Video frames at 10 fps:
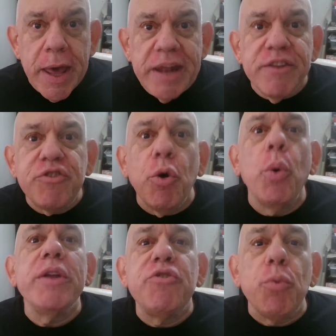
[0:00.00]
and it's
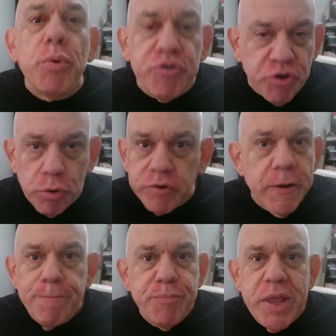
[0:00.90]
going to result
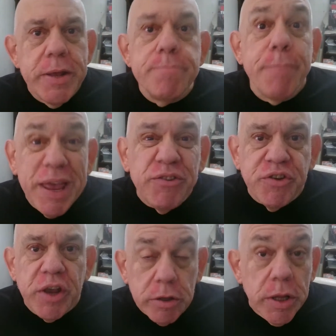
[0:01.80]
in
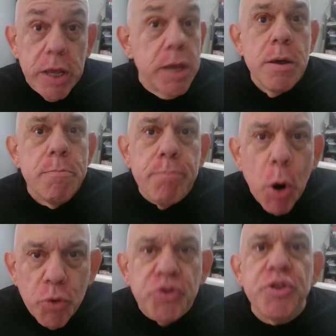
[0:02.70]
basically
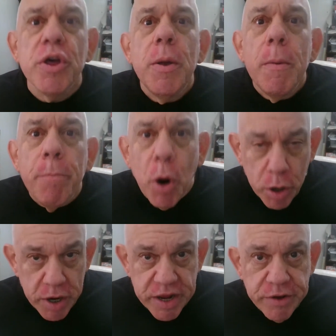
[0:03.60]
both
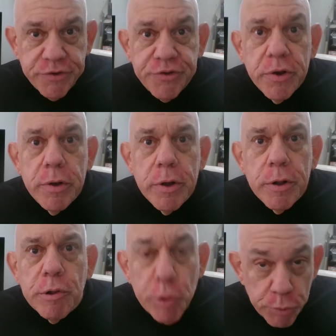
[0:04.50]
parties
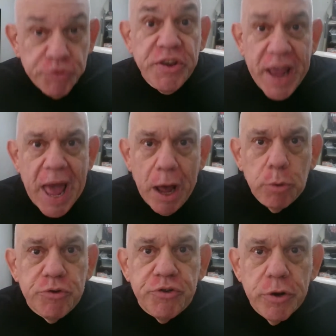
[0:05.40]
losing
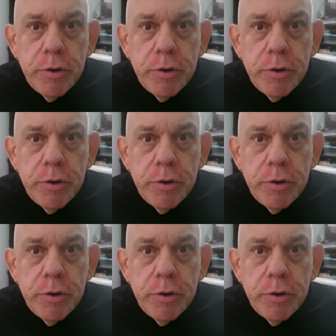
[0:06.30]
out,